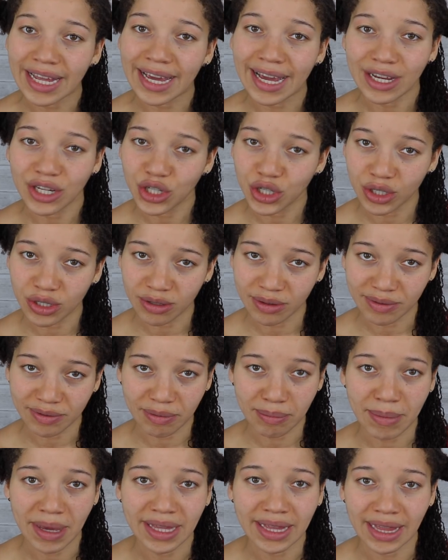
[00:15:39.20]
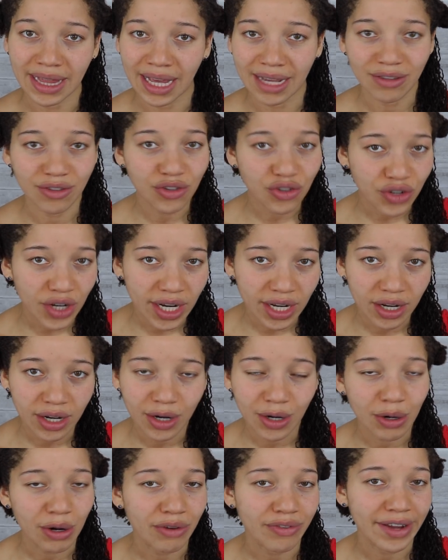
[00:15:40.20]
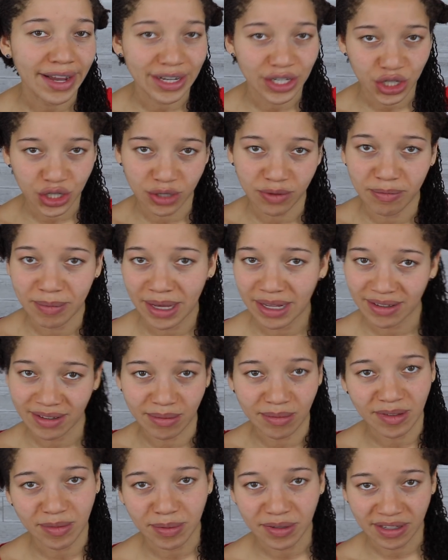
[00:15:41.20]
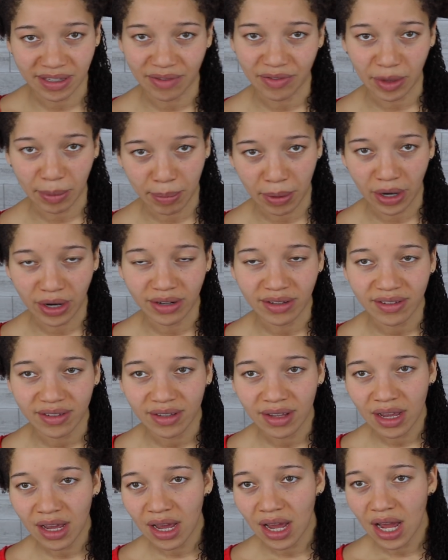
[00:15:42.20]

like I should have made the line straighter or if I should have made some specific parts.